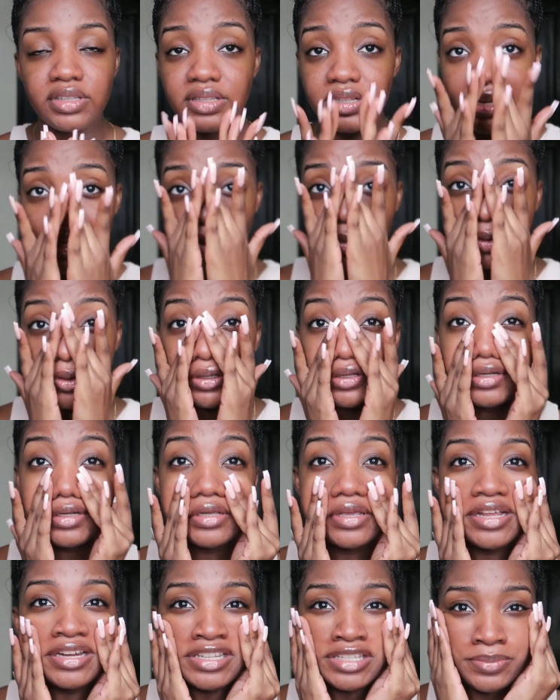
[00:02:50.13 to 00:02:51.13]
than
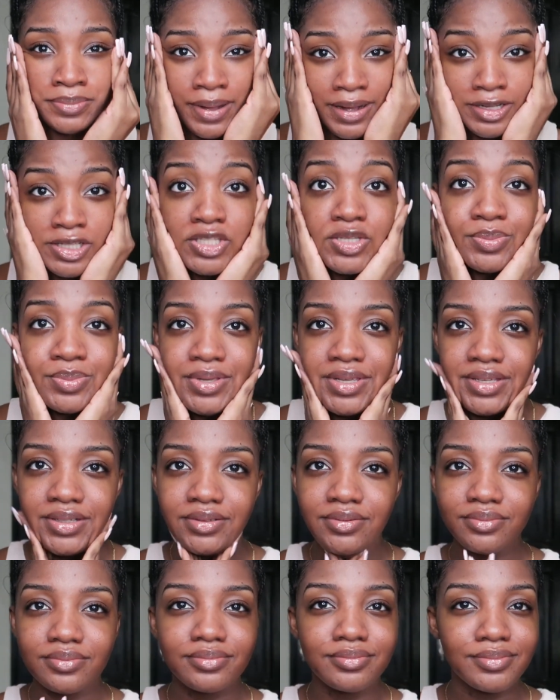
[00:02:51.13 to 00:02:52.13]
oily, and it's back to
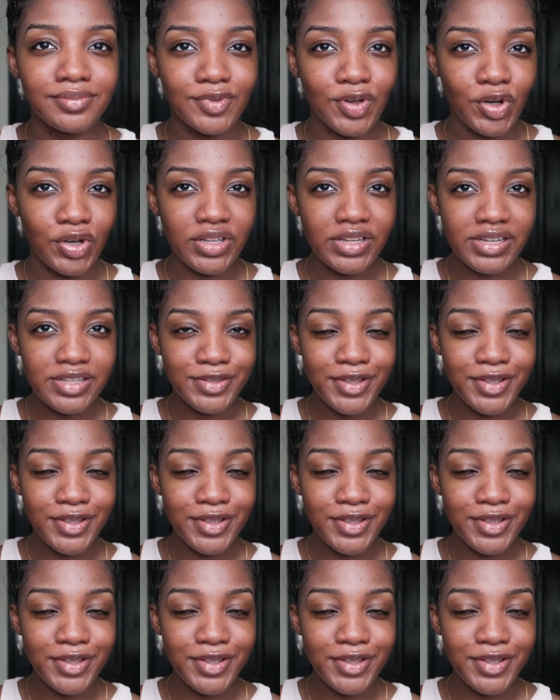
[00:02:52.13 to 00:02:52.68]
being oily.